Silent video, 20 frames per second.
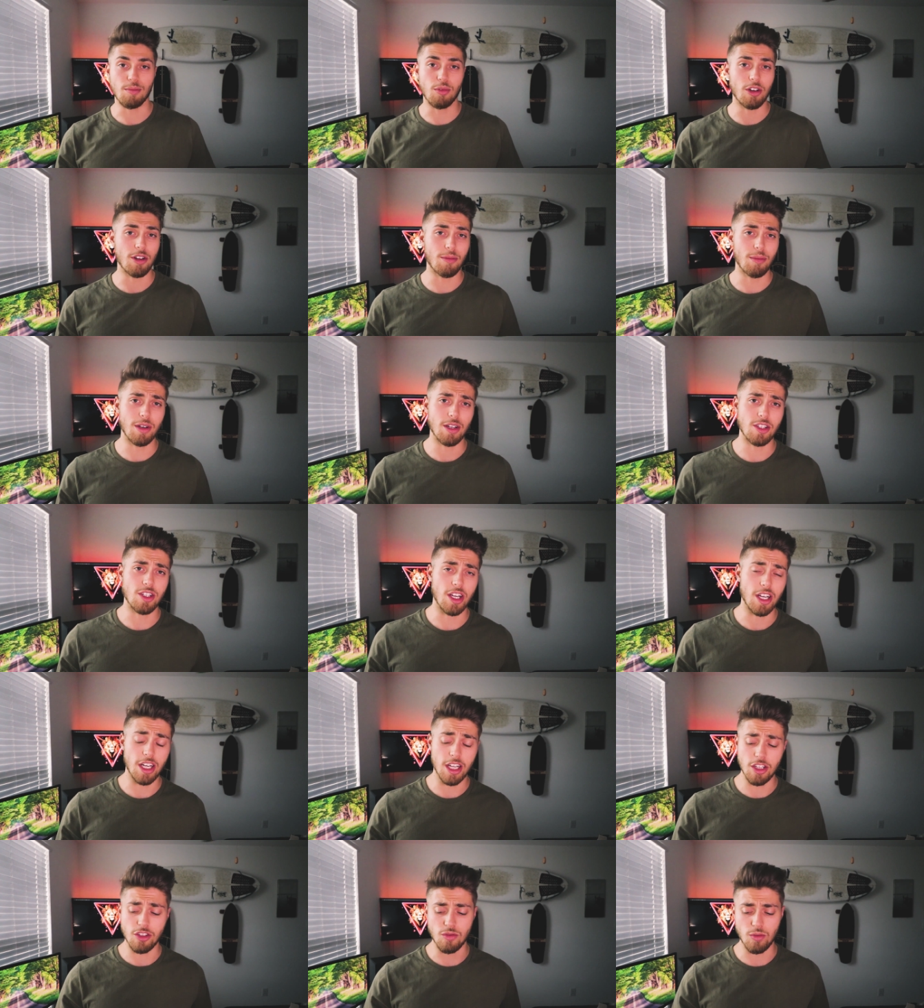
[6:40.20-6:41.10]
at pretty much
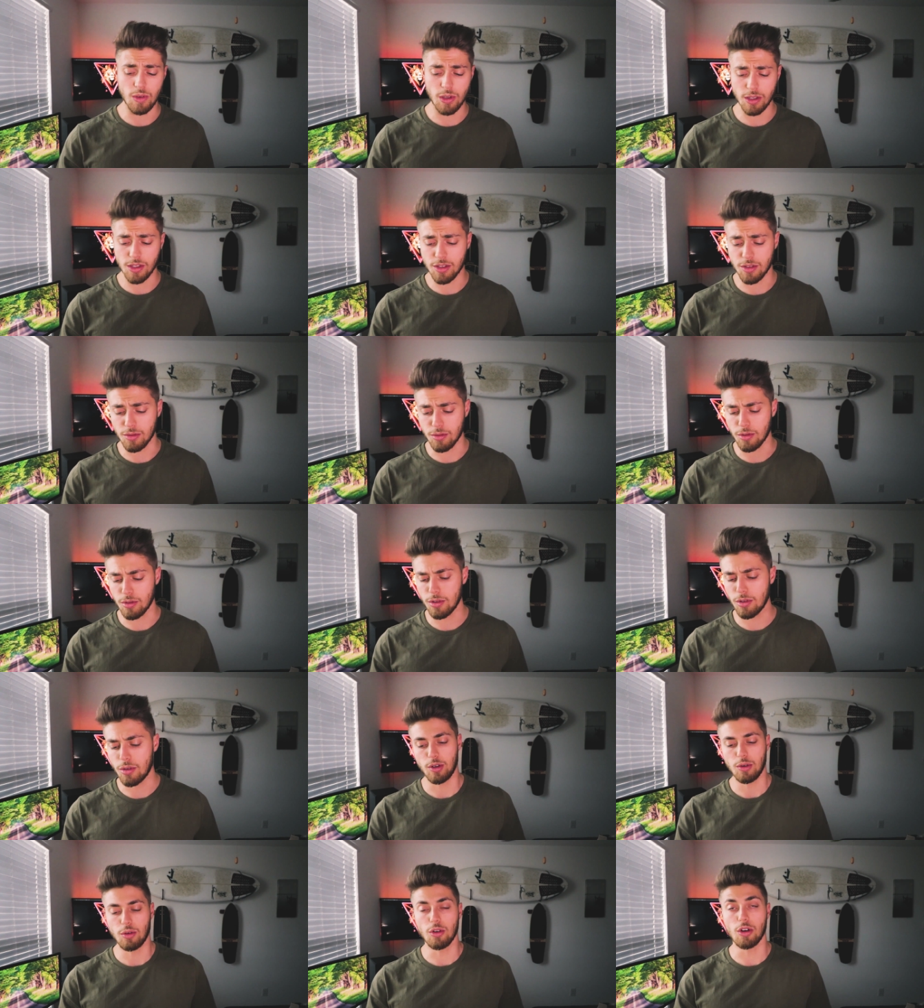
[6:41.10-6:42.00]
any
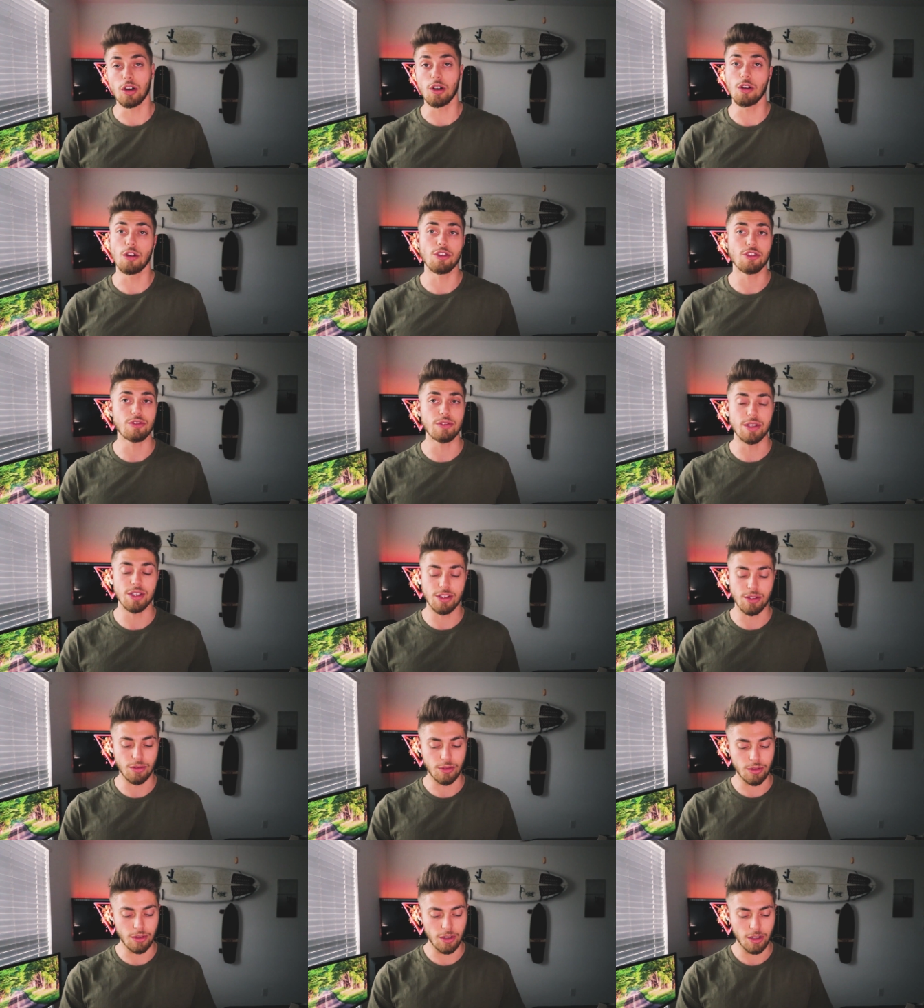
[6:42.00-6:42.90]
drugstore or grocery
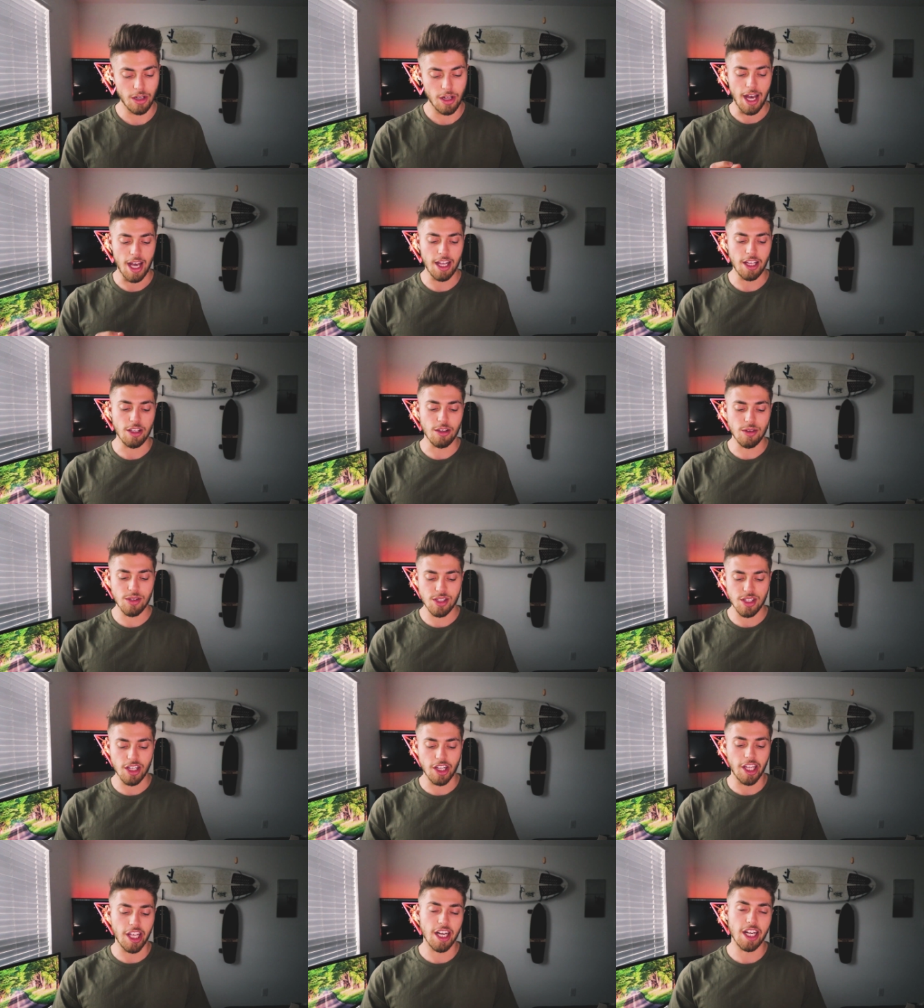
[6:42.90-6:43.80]
store. I used
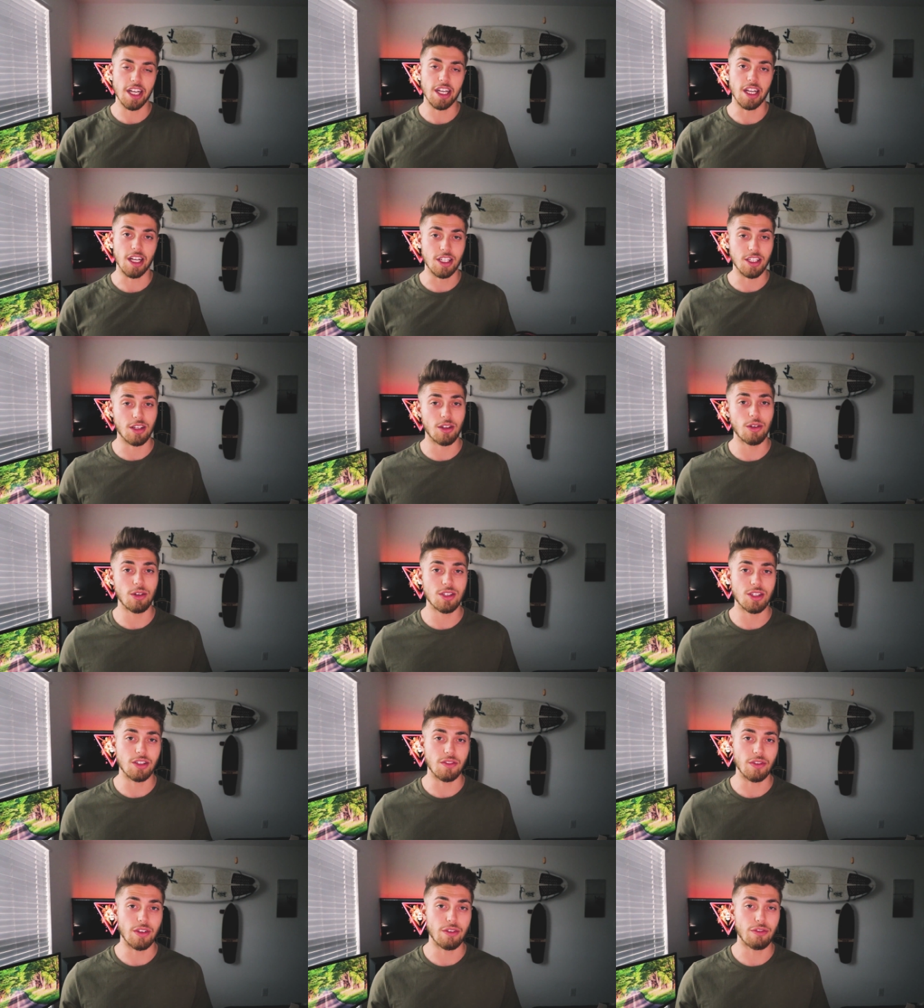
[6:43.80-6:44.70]
to get it
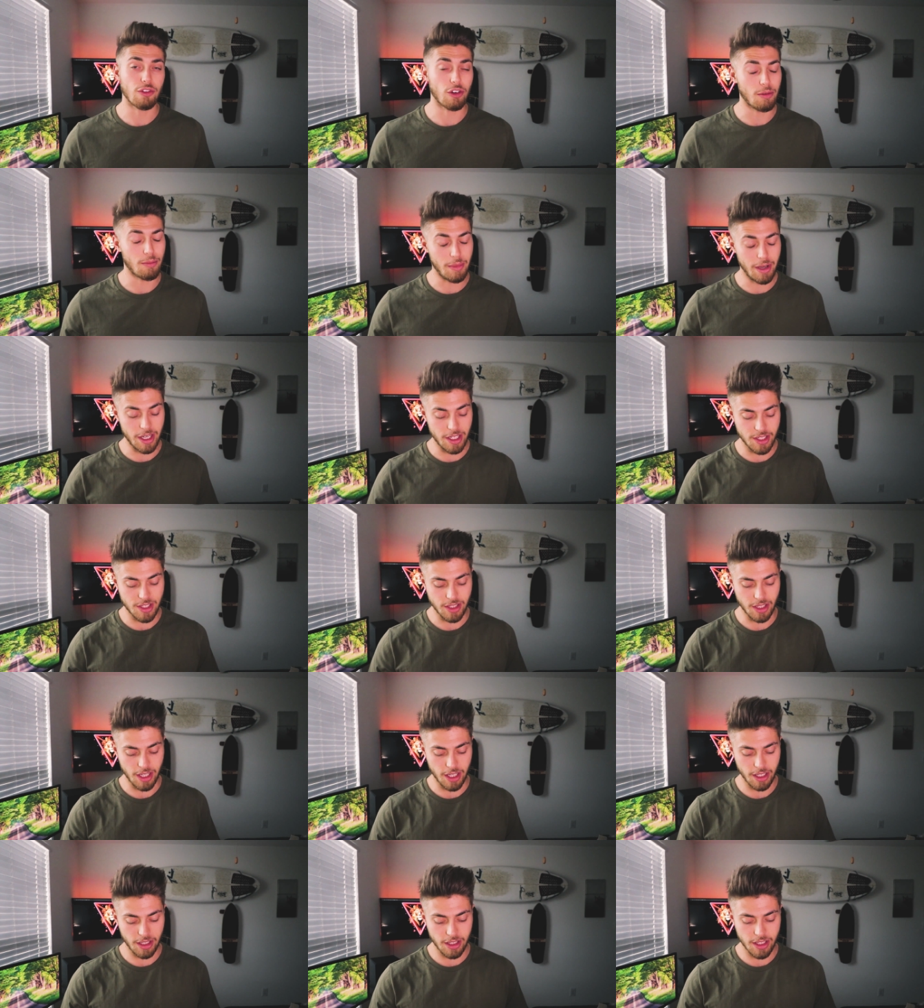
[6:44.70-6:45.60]
exclusively from my
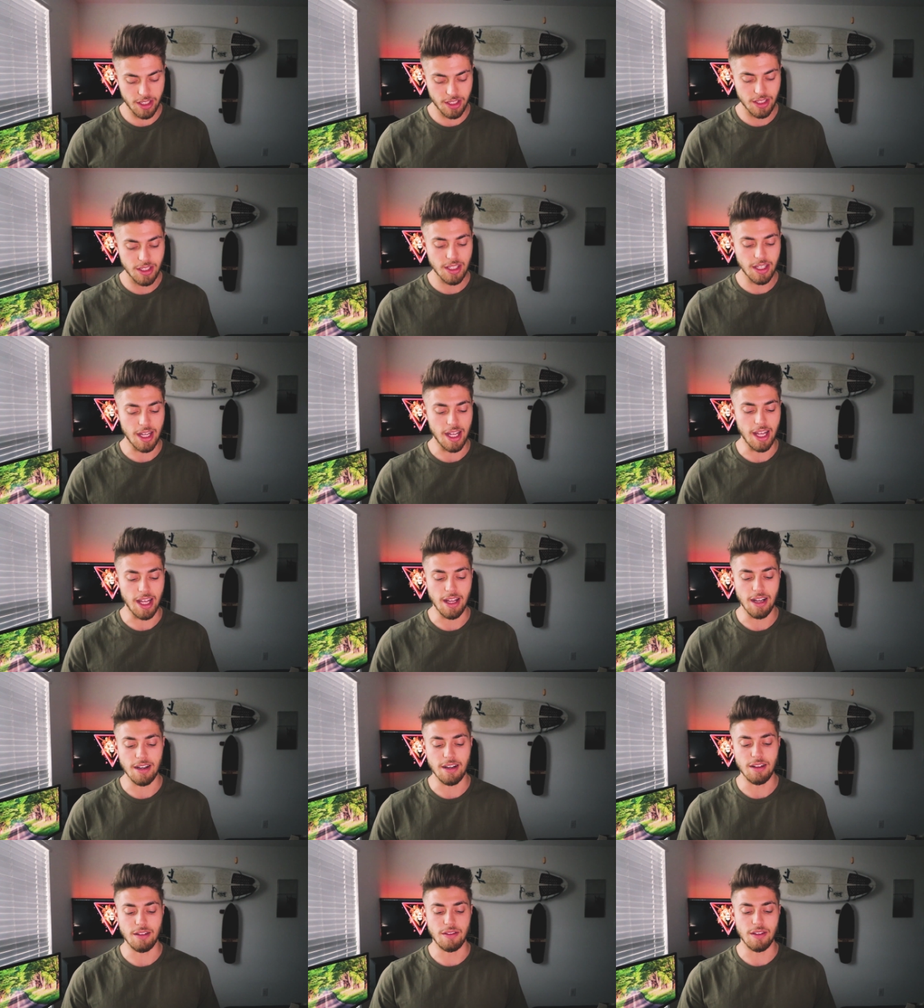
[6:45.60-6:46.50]
stylist,
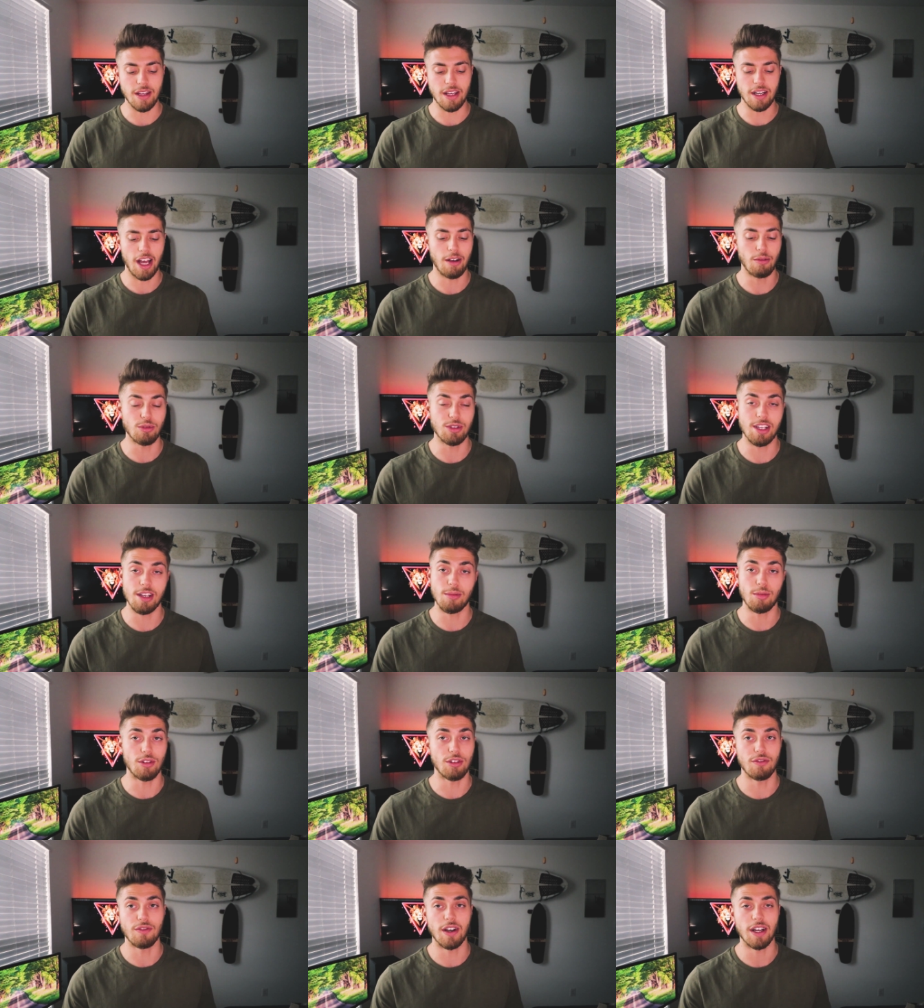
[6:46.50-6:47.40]
and then I was
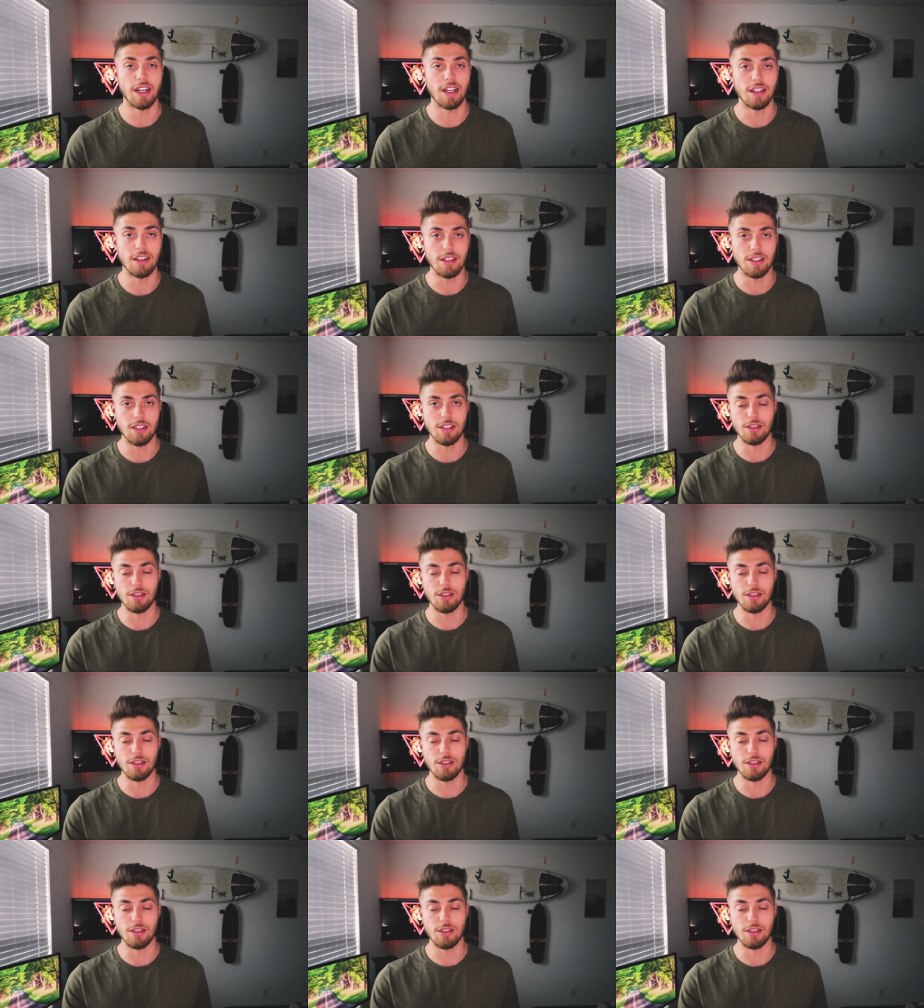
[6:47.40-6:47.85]
able to find it in the